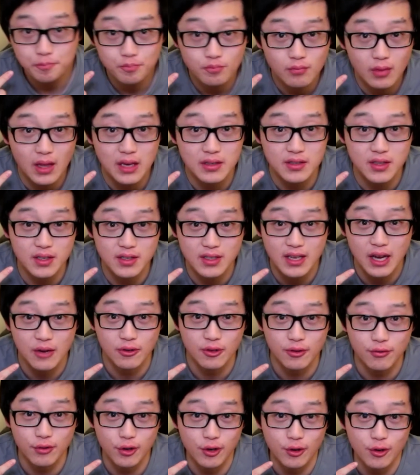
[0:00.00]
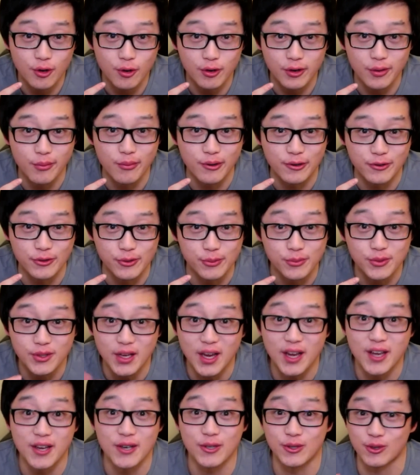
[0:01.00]
That's the sound of the Enoki mushrooms. It
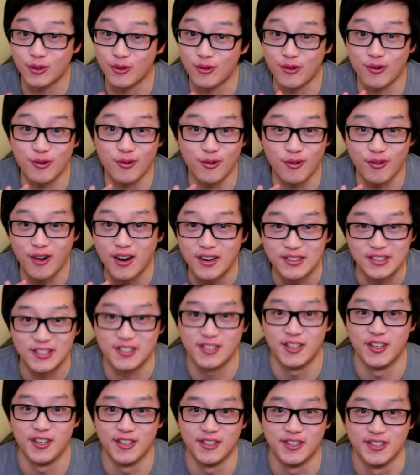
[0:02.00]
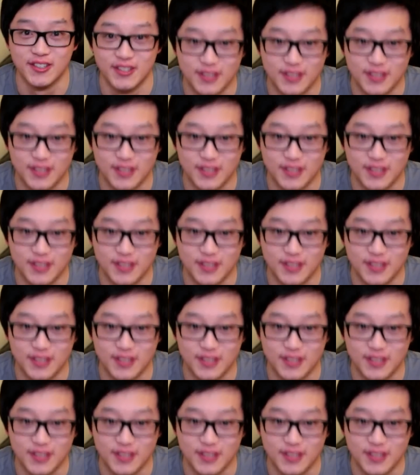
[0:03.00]
is crunchy.